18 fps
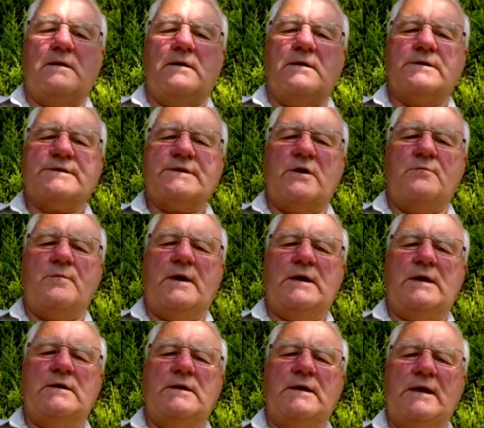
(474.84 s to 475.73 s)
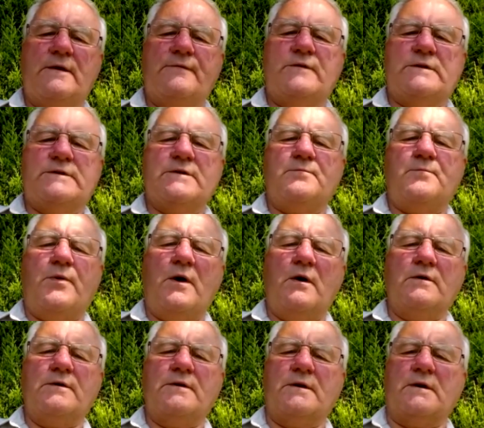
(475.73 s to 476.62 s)
So may I leave you to
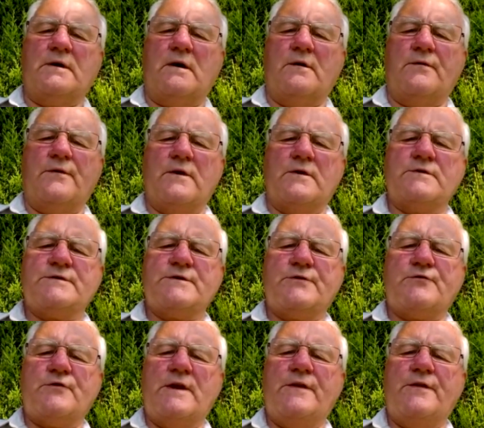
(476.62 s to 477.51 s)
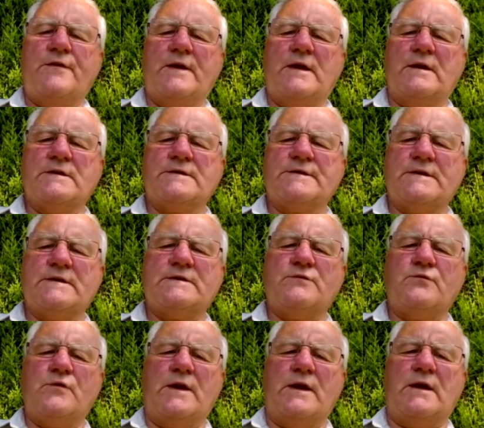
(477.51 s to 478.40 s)
ponder on those three things
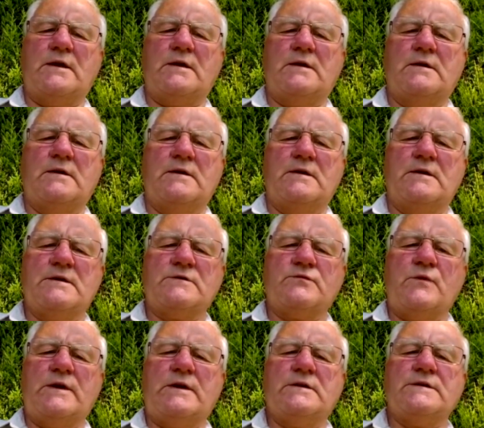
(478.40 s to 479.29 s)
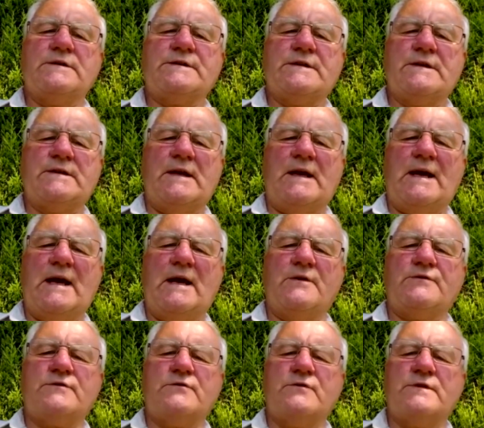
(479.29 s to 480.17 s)
this week as we consider how to